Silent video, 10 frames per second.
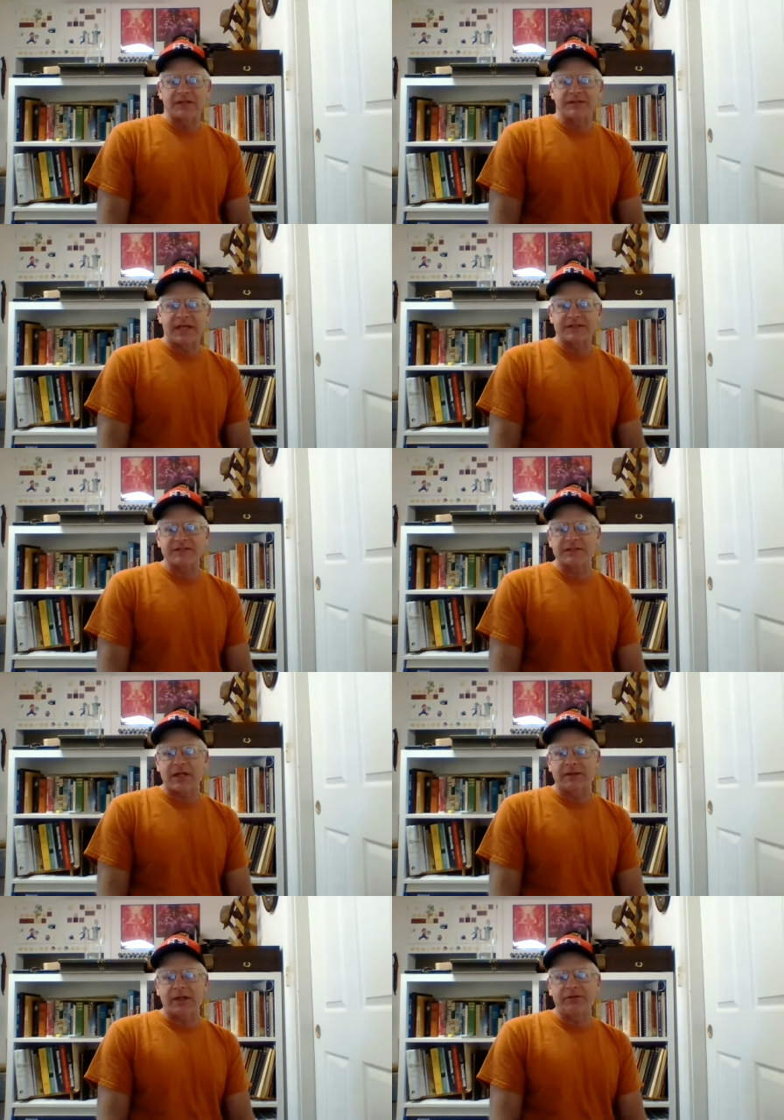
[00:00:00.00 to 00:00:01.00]
nest. That's
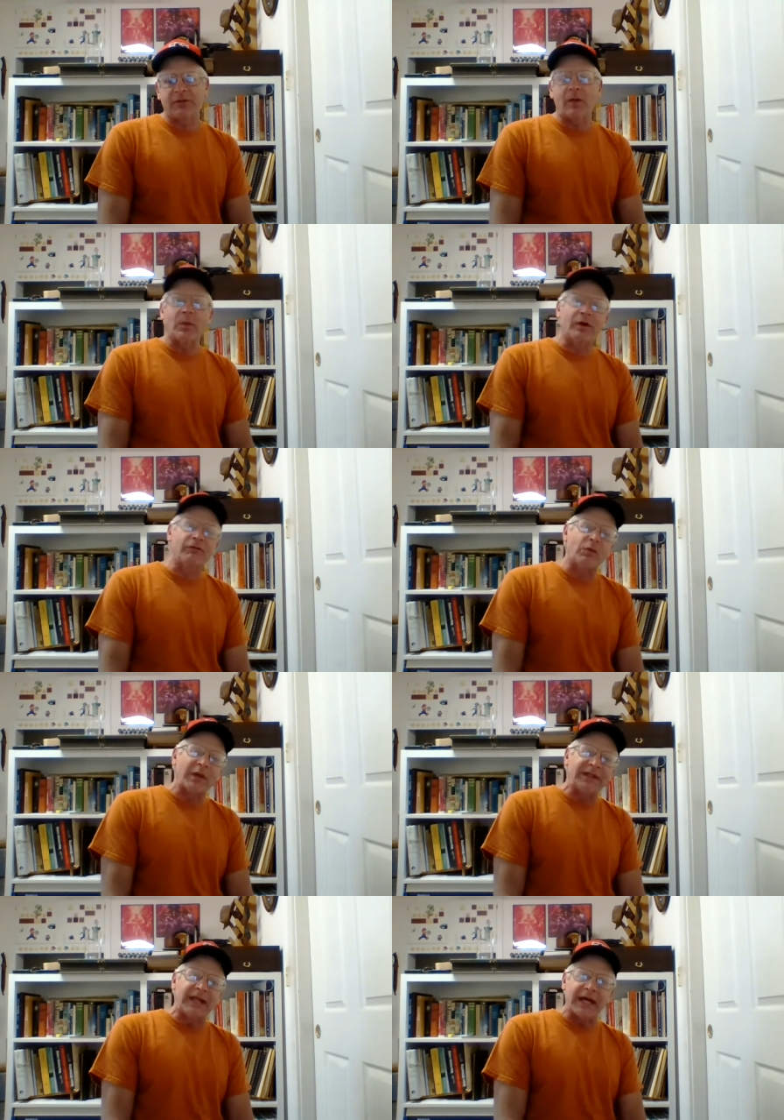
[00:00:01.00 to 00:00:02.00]
I I, I want to
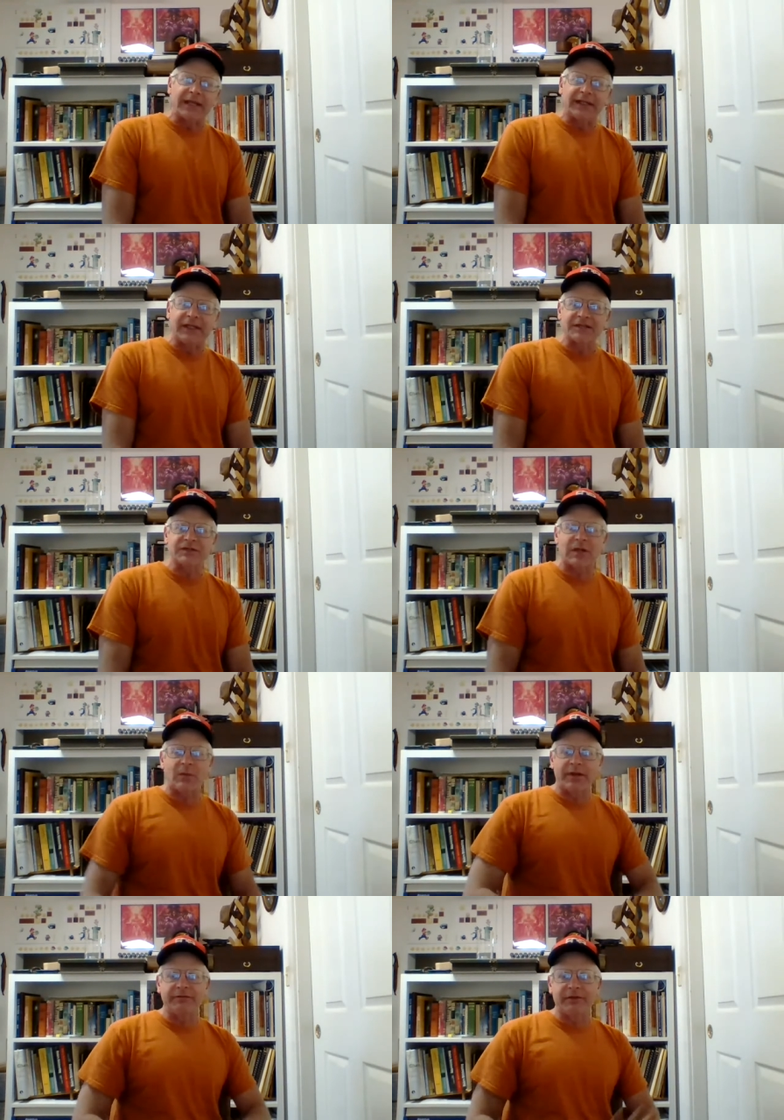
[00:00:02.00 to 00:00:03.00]
avoid that. I guess I
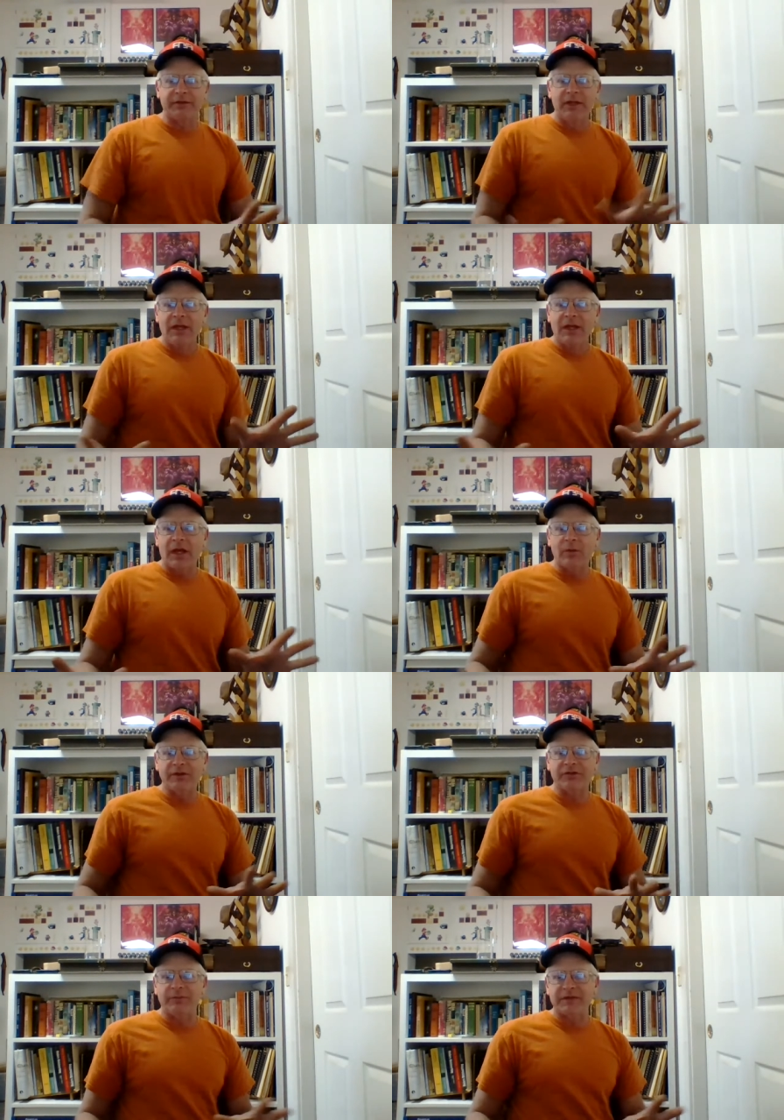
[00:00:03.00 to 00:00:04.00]
want every I
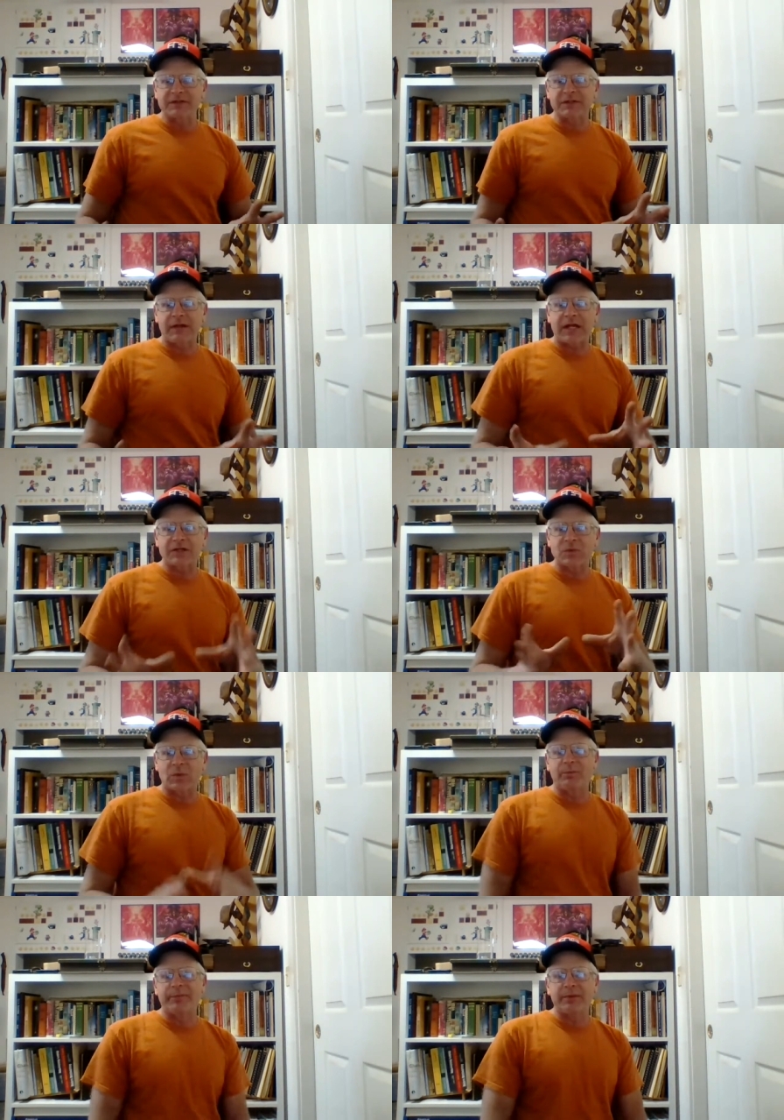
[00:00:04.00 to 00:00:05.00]
want it to be this
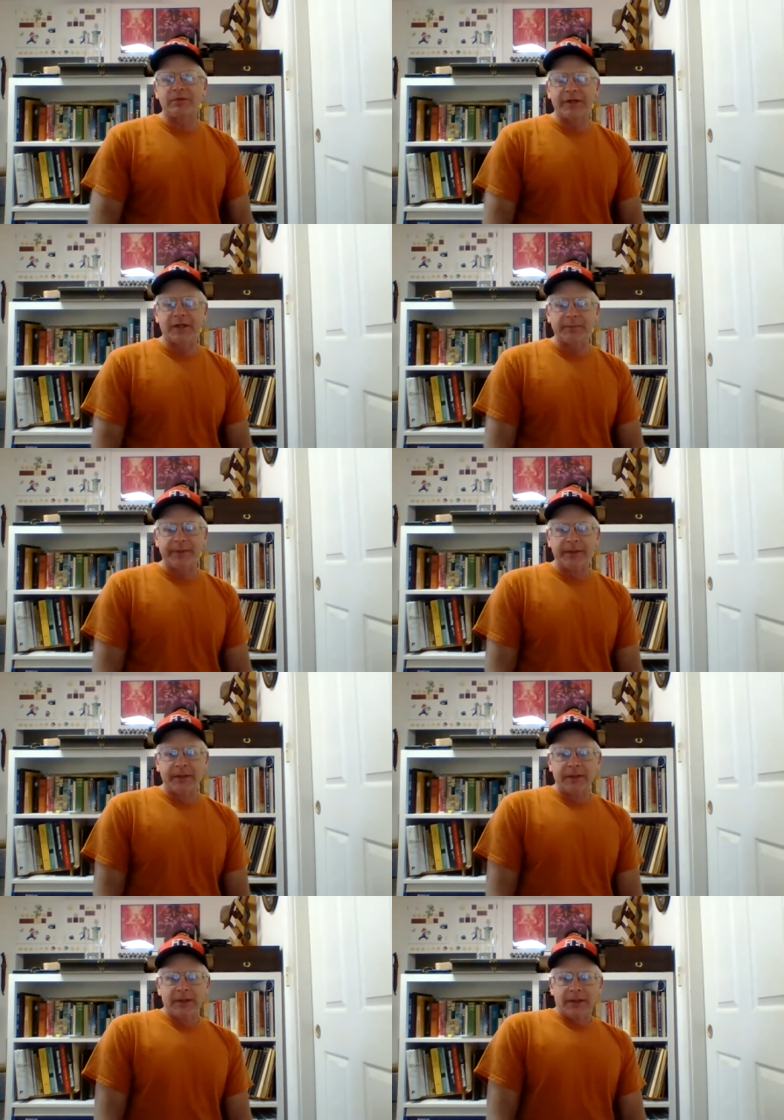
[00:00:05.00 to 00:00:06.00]
gradual build up
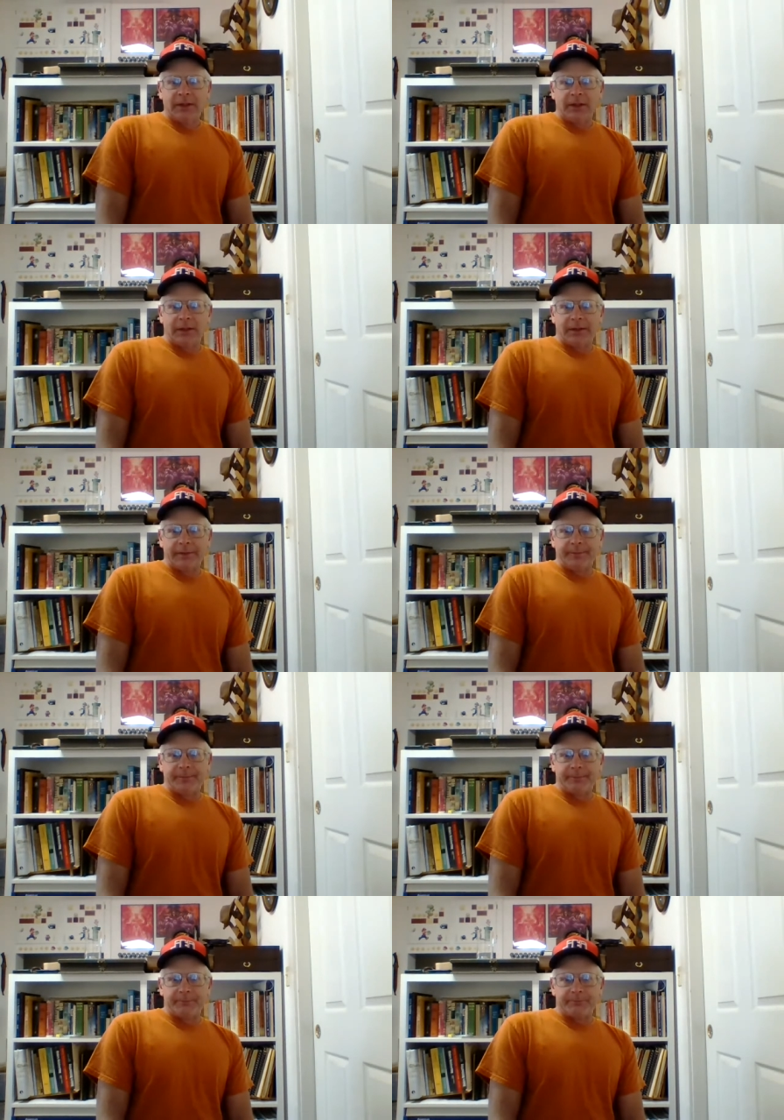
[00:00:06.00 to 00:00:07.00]
um,